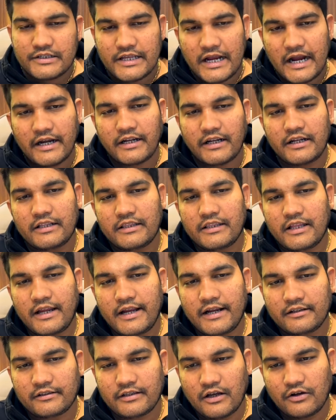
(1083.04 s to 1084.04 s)
saturn in the
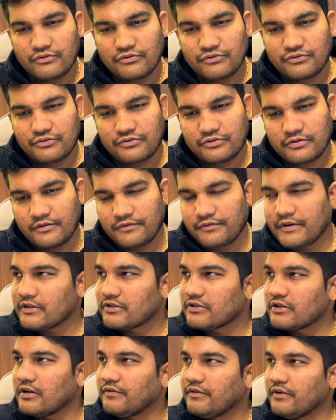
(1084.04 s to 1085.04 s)
eighth house
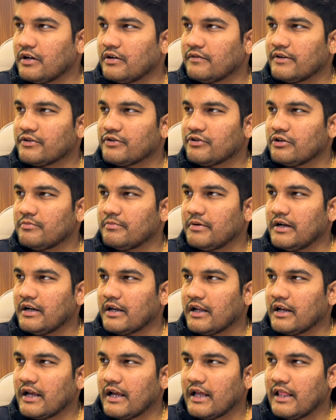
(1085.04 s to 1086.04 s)
first of all one should
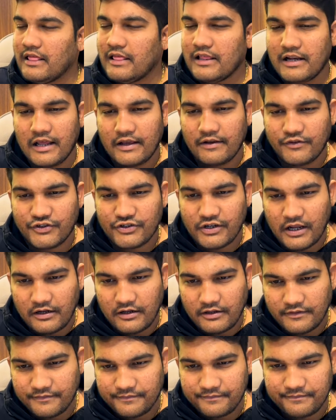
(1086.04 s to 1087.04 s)
maintain a healthy
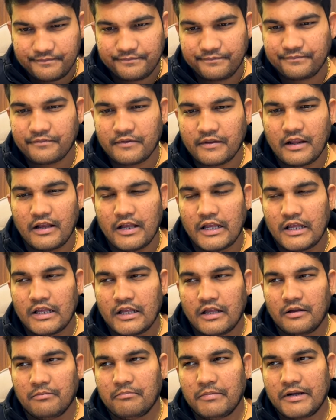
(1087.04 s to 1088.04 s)
lifestyle
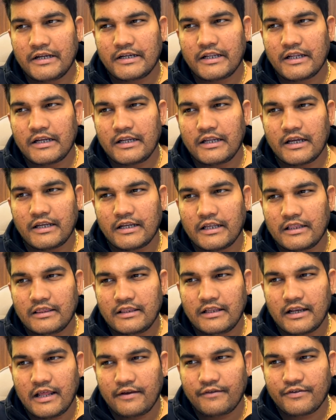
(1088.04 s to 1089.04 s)
Maintaining an
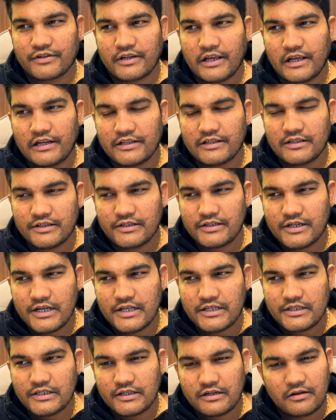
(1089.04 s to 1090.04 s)
healthy lifestyle, such
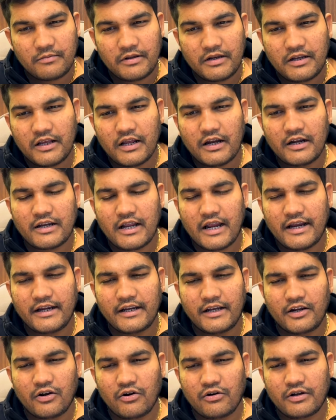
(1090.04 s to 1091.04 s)
as remaining
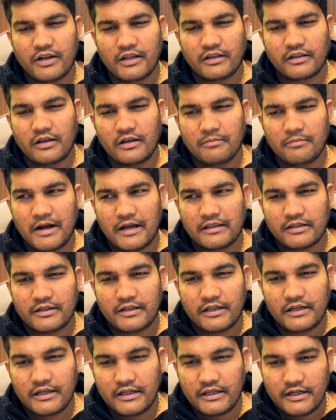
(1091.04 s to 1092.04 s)
untidy, not taking bath
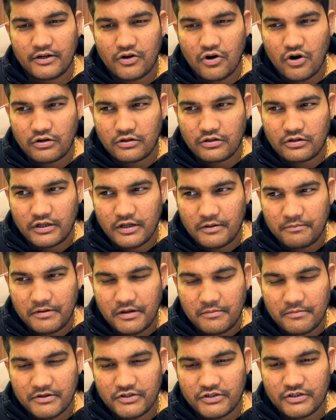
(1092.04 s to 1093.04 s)
daily, not
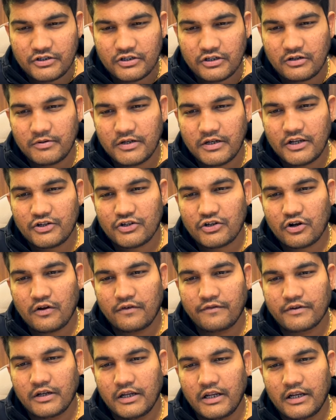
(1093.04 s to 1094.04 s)
keeping much discrimination
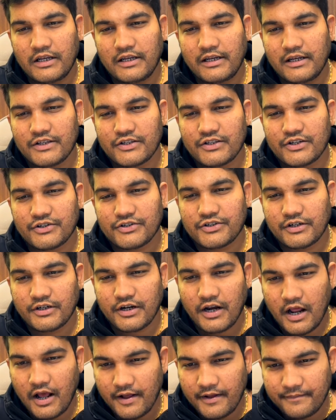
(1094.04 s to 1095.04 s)
of cleanliness,
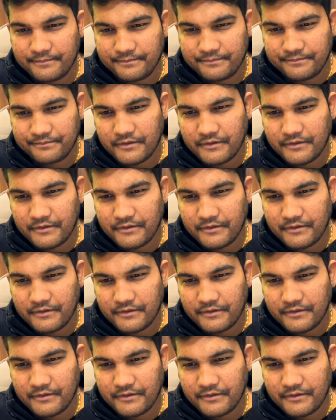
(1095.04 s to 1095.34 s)
etc.